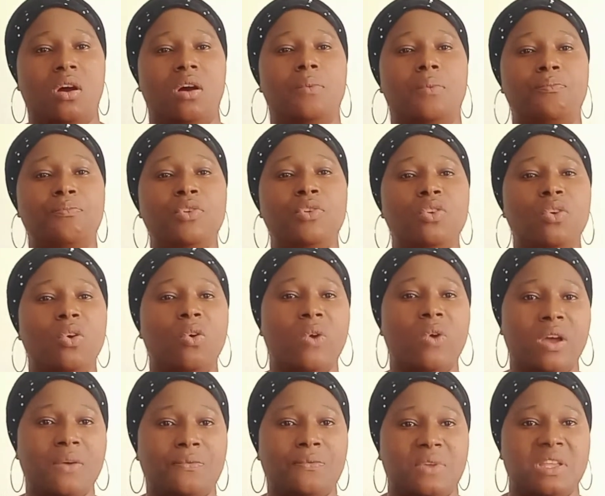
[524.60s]

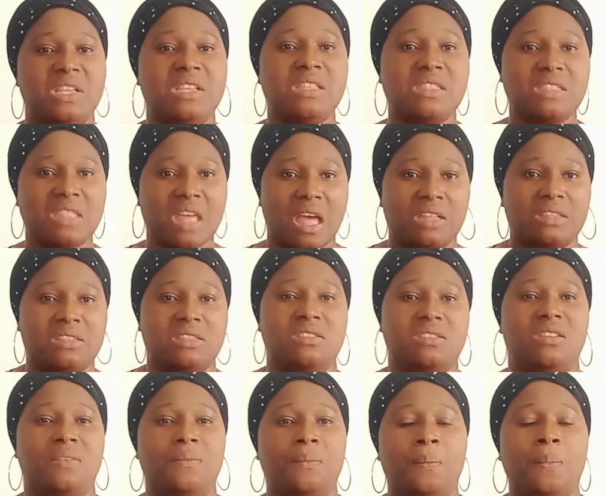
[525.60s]
POF
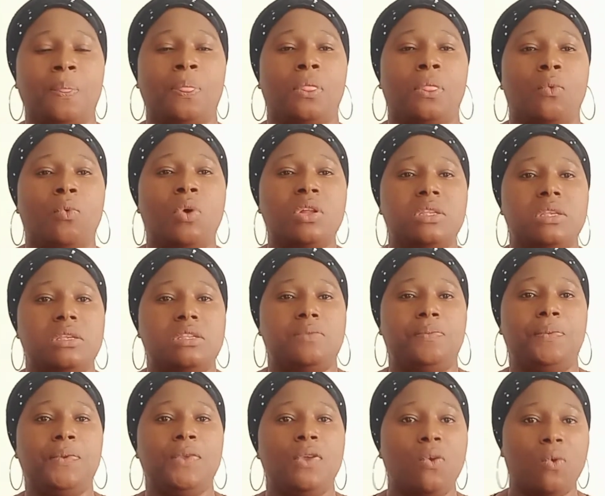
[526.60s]
intact. What is
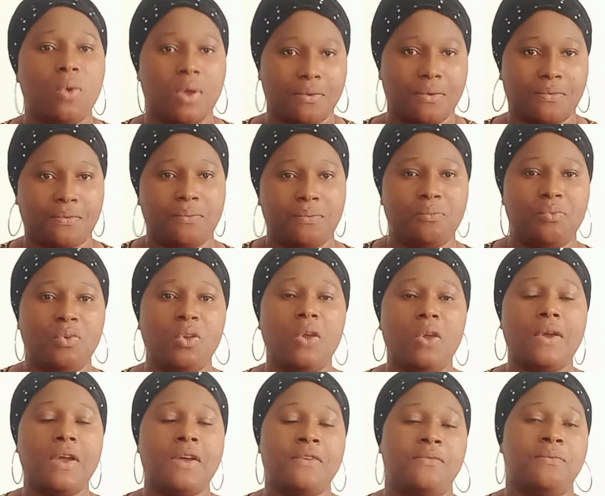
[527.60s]
POF?
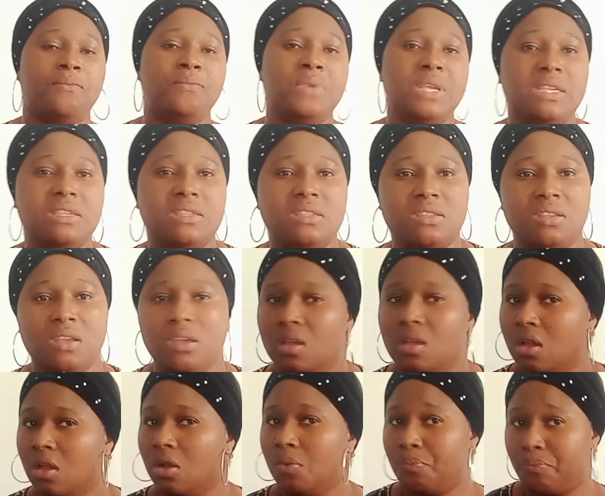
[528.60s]
POF means
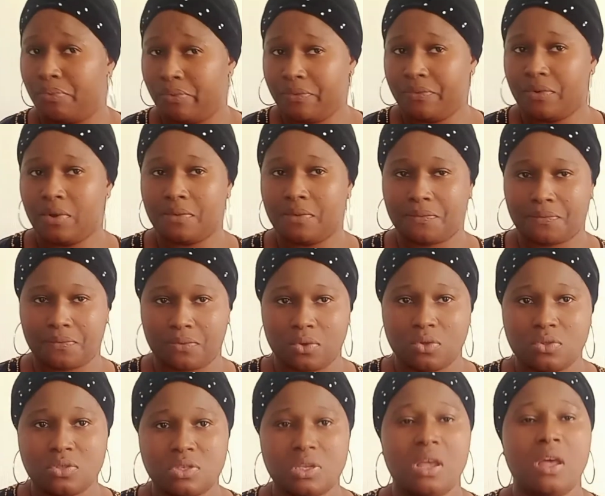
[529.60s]
proof of
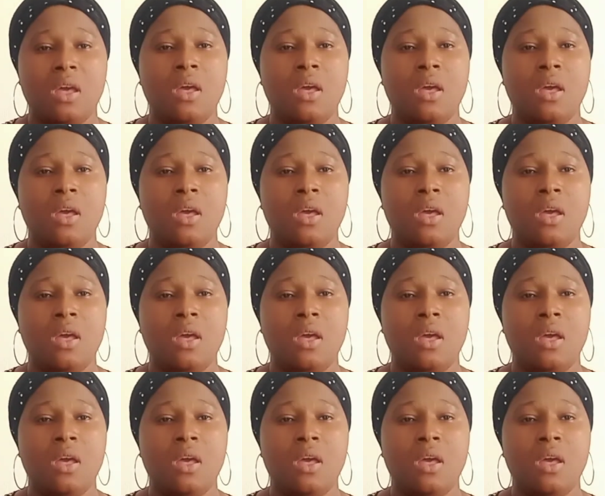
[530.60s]
fund.